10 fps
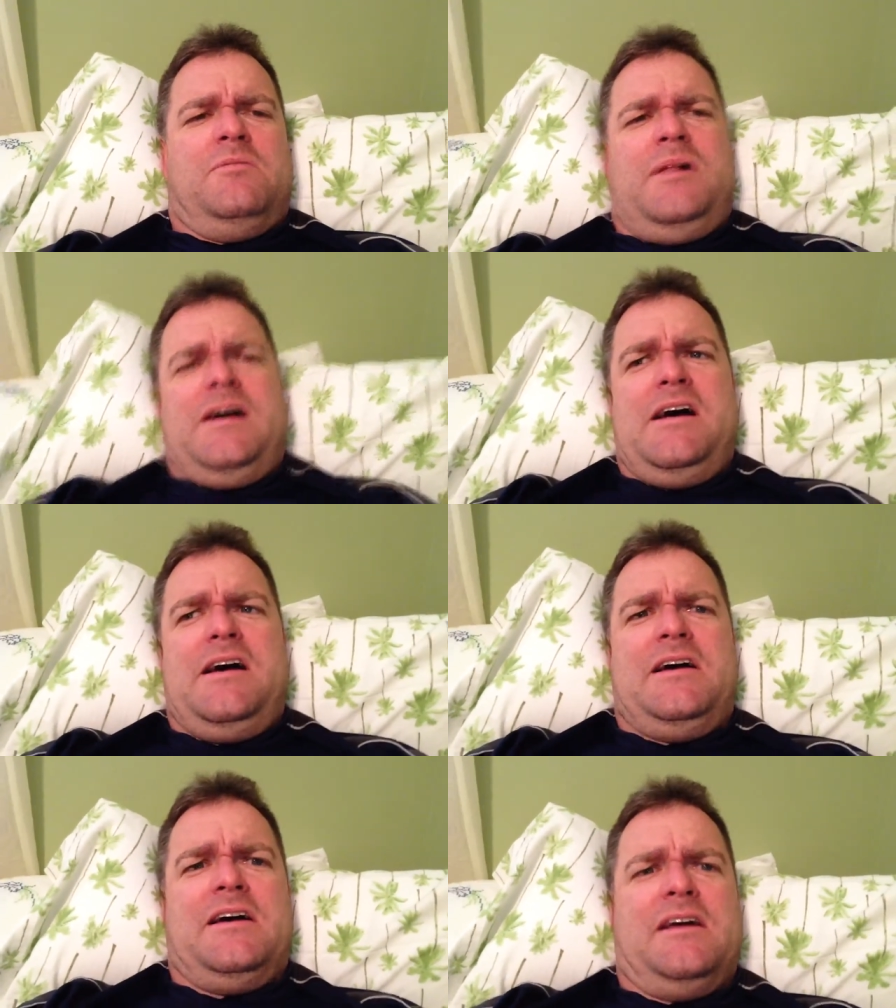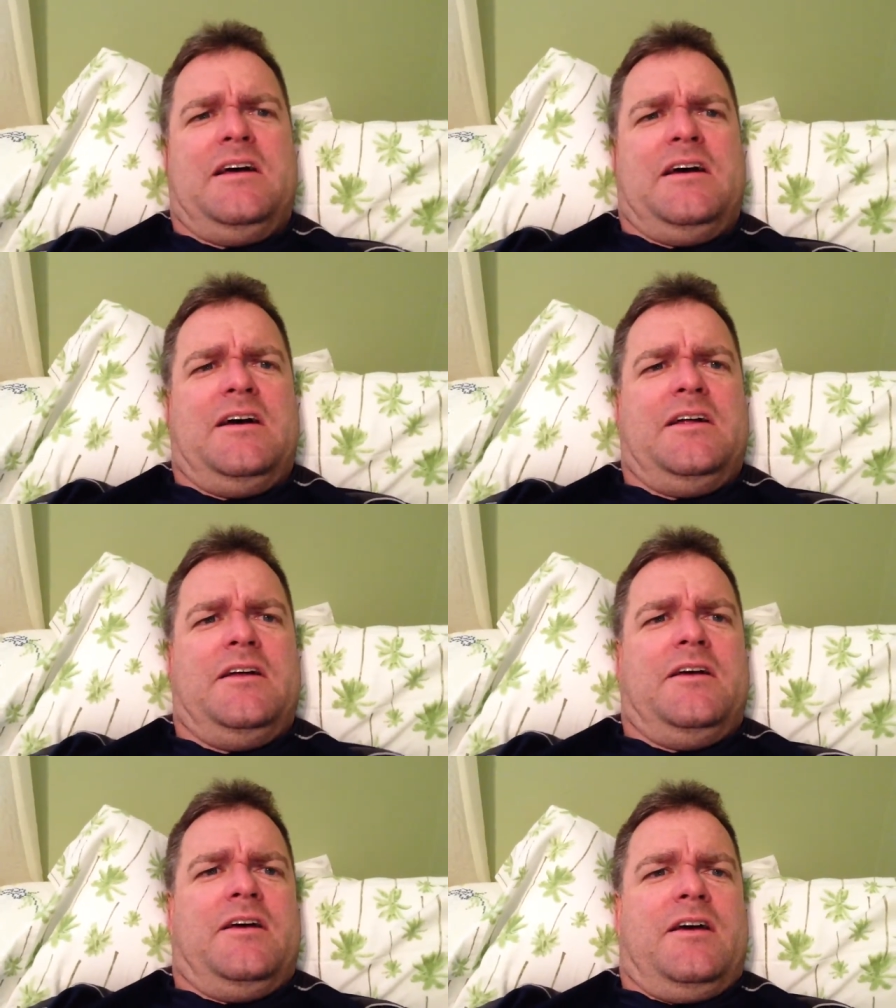
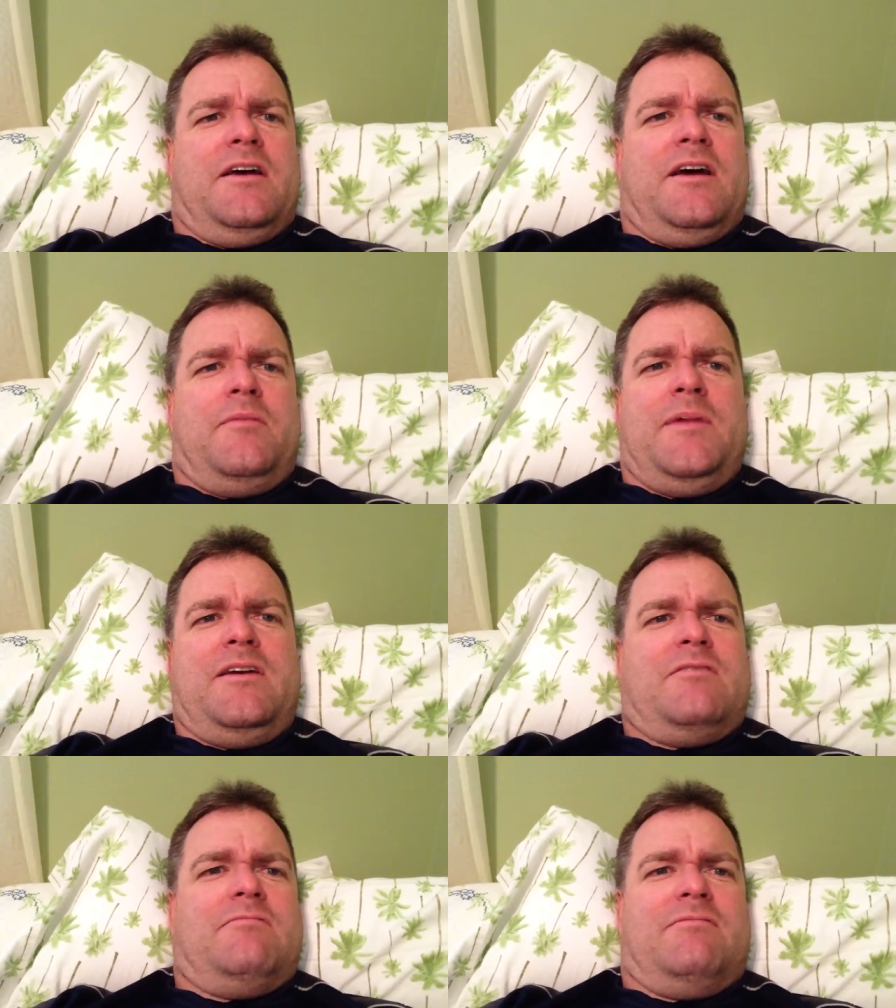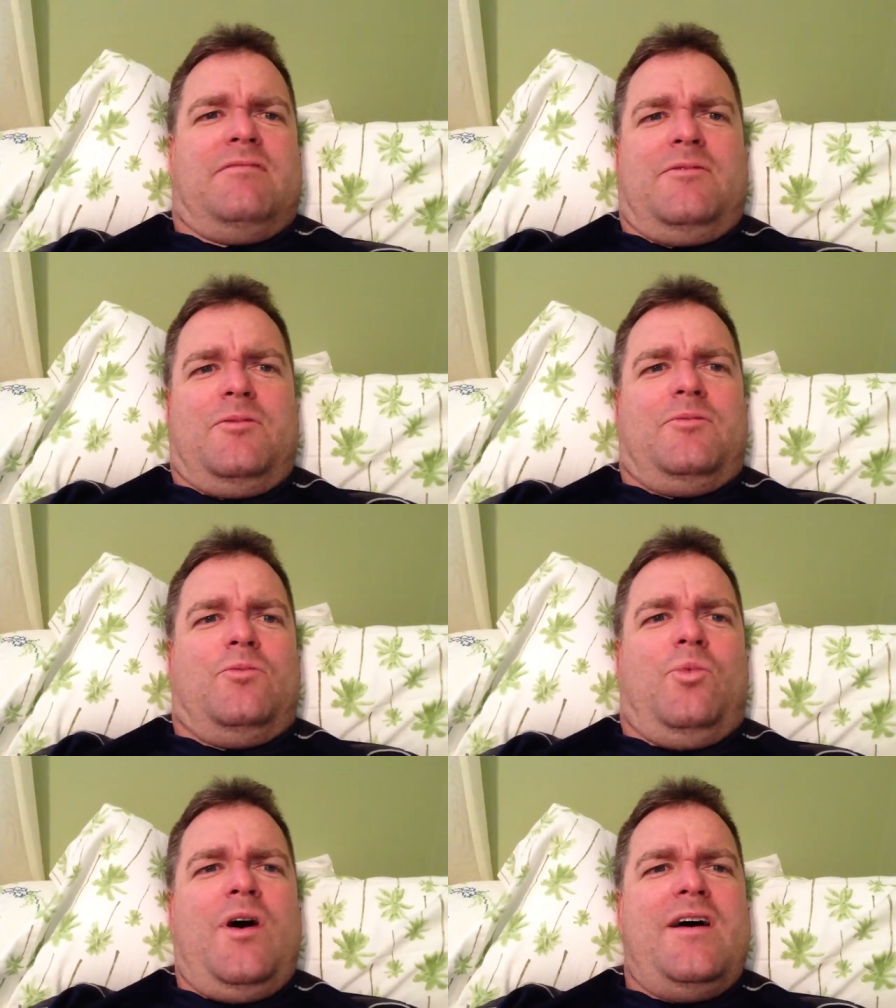I'm like,
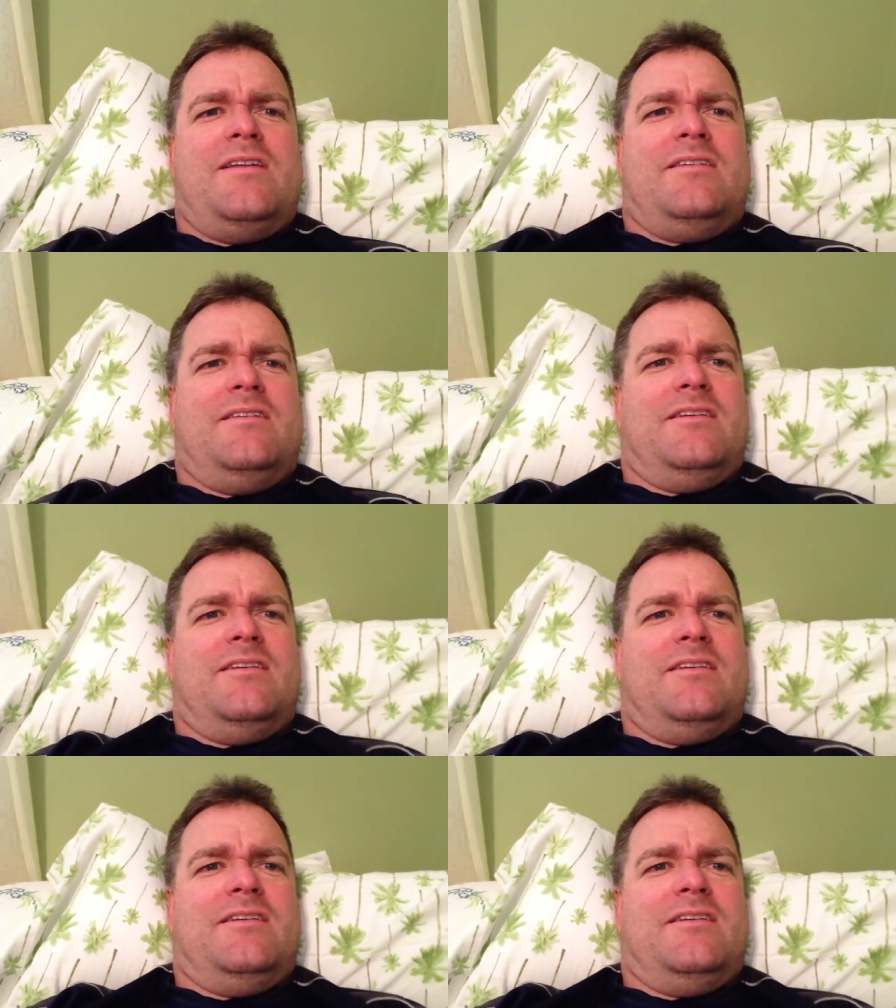"What?